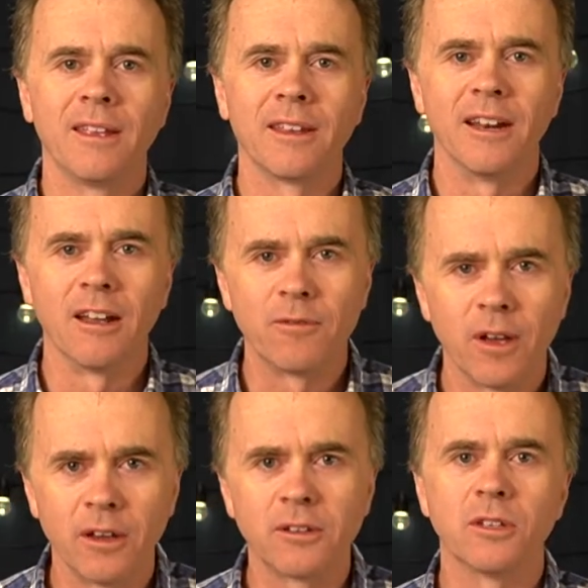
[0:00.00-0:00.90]
G'day
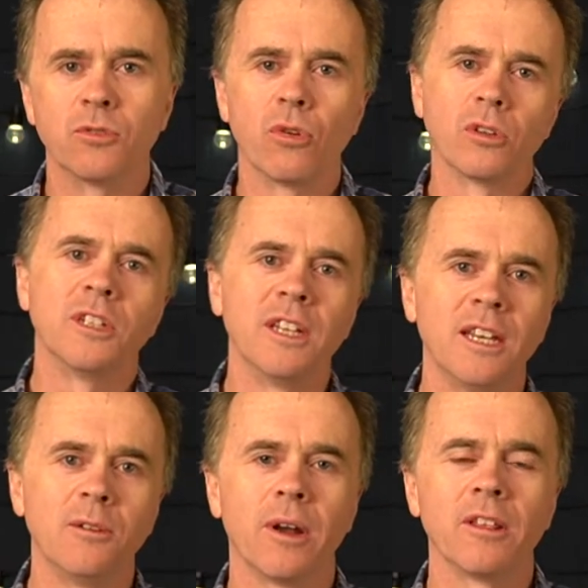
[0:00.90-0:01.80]
folks, it's Rog
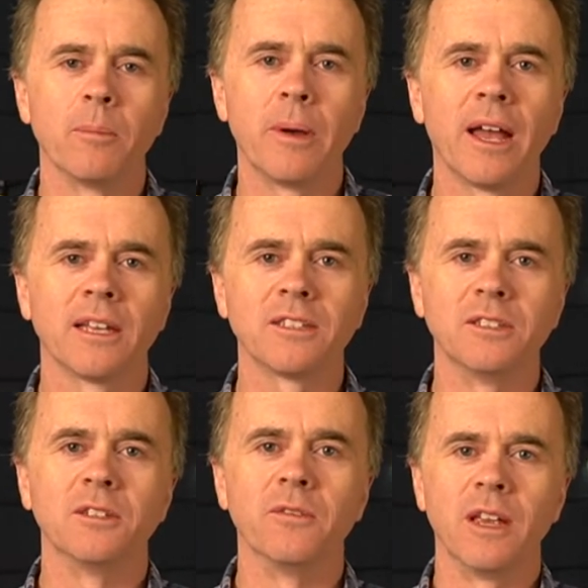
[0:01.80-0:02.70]
here, one of the
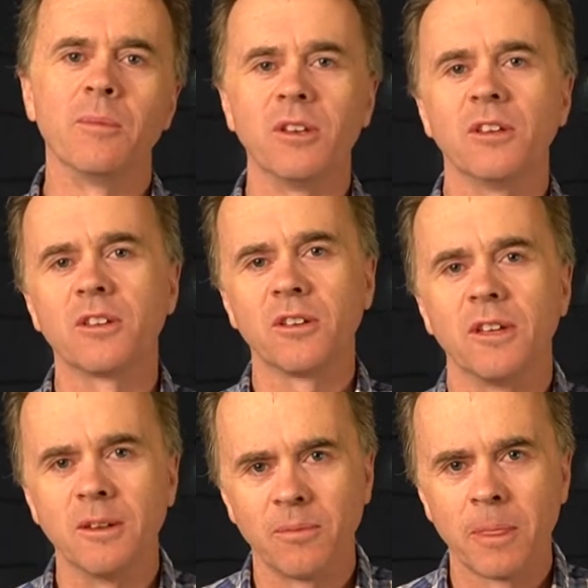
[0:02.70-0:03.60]
pastors of
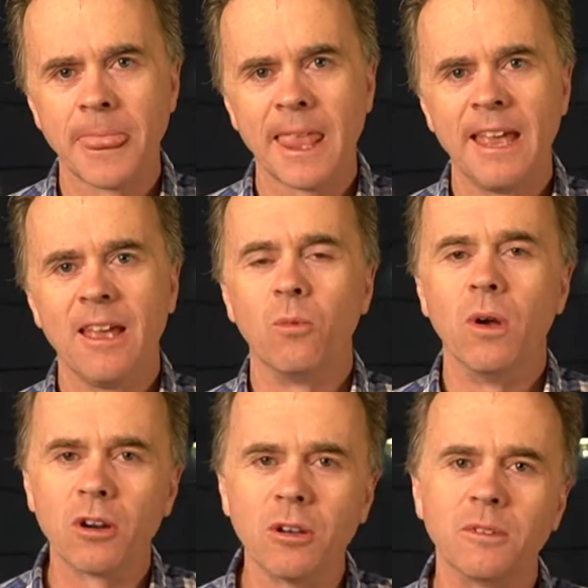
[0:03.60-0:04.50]
MEC.
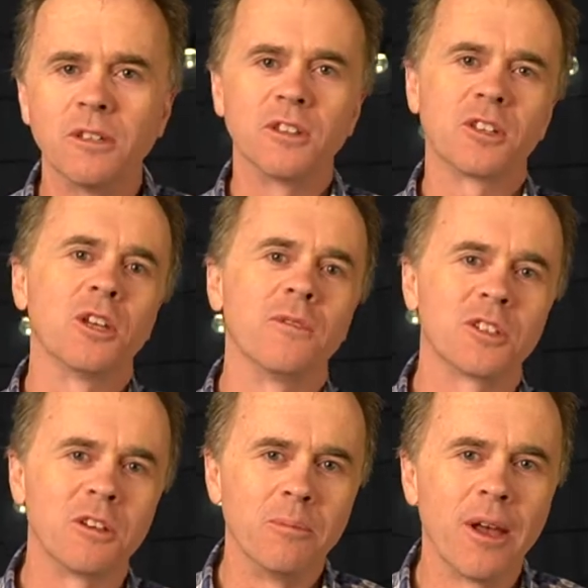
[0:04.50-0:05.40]
Welcome to the
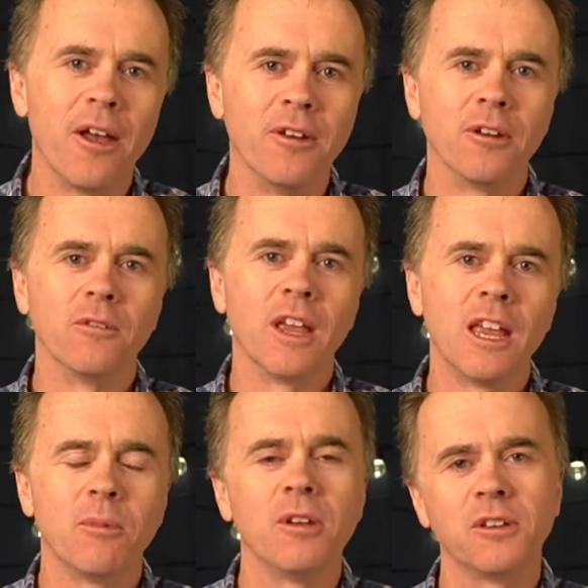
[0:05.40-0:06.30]
service component of
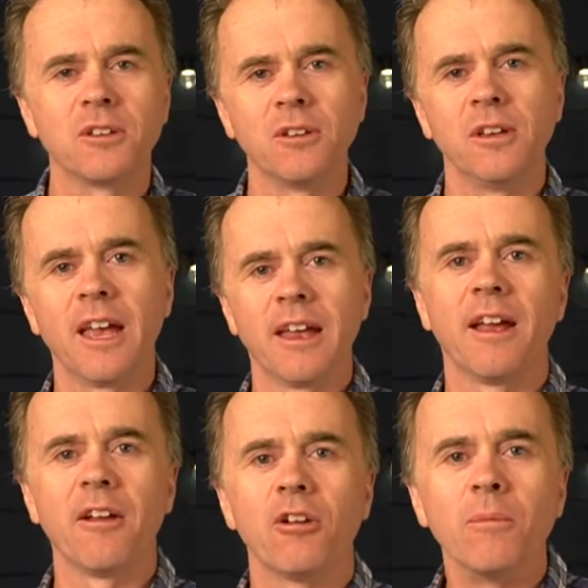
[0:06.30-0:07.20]
MEC at
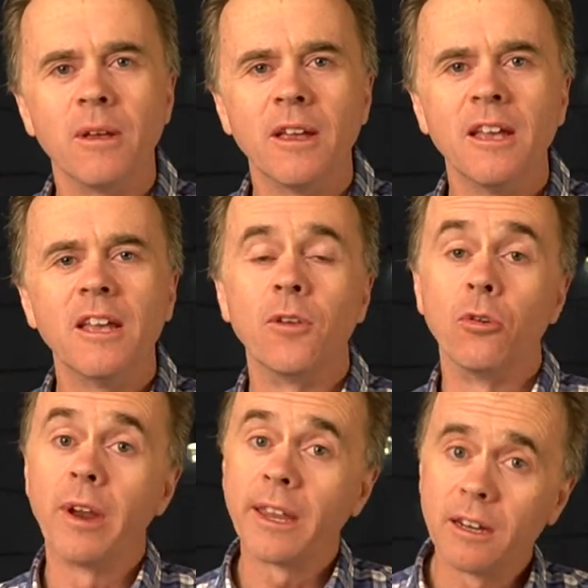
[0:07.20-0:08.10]
Home. If
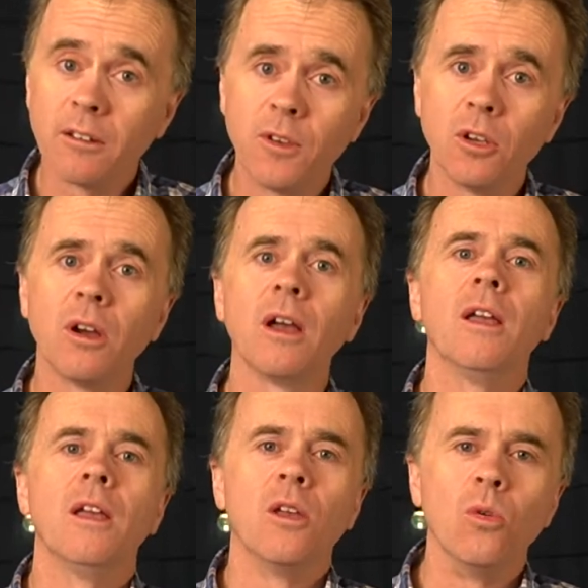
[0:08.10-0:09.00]
you're a regular viewer,
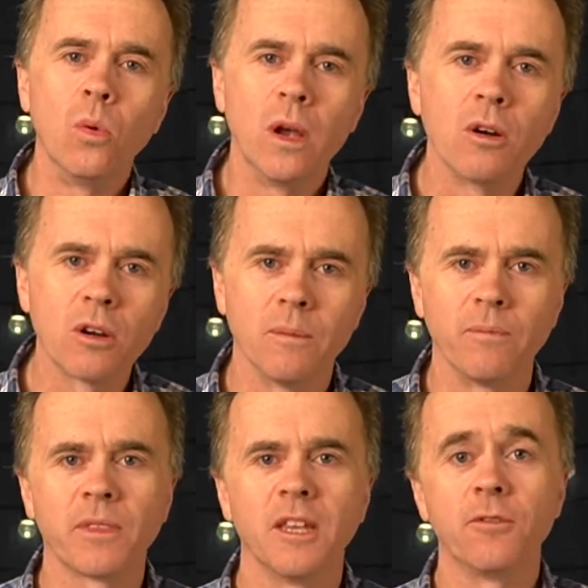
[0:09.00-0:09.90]
welcome.
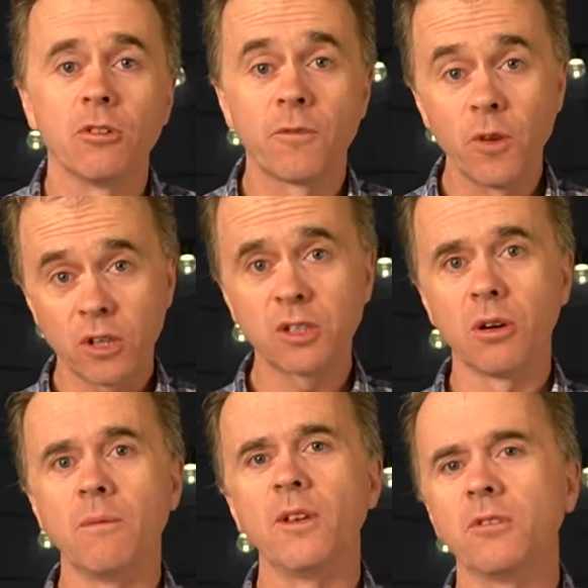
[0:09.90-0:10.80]
If you're a
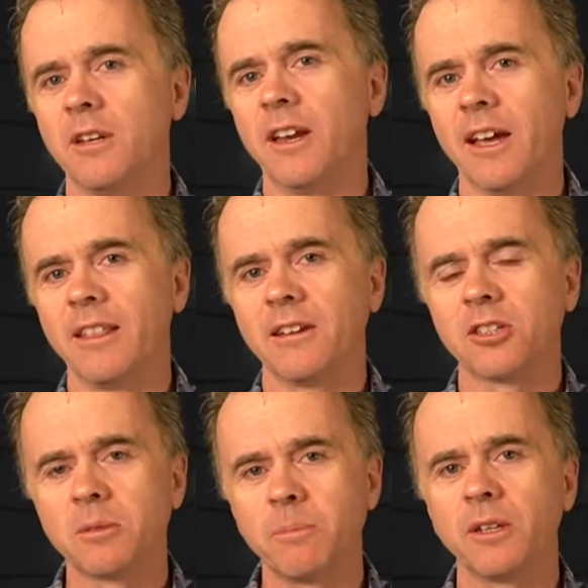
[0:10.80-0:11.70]
first-time viewer today, then a
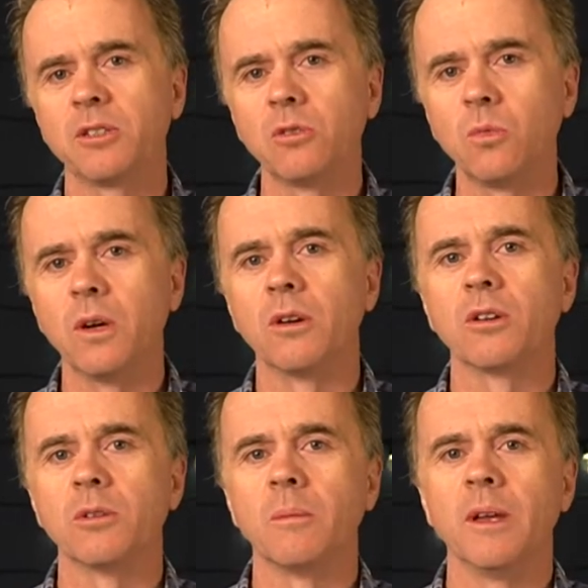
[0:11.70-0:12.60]
special
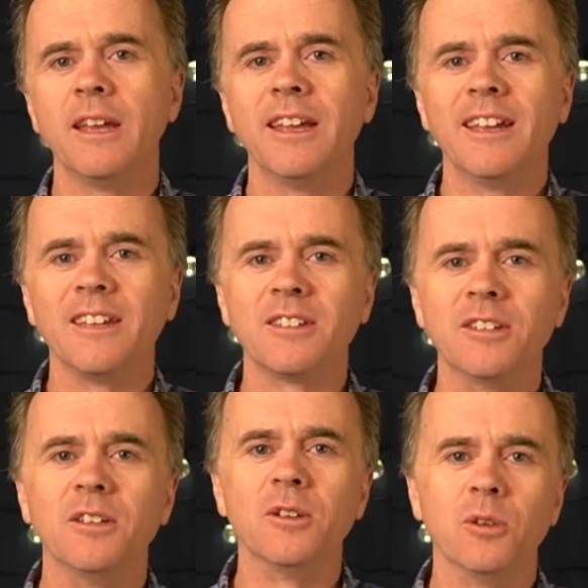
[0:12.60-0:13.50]
welcome
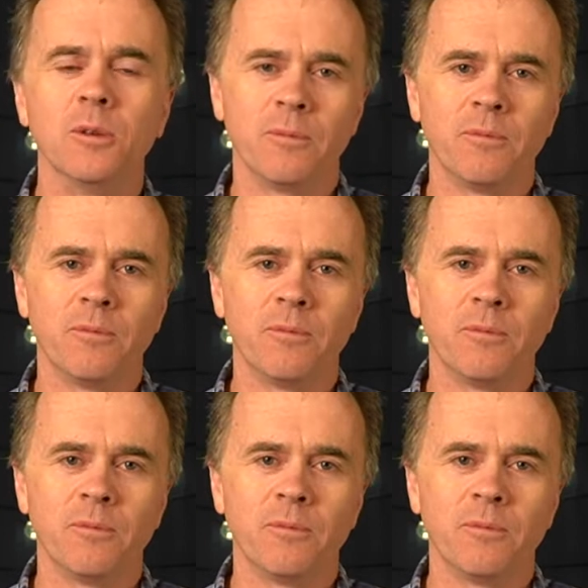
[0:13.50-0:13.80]
to you.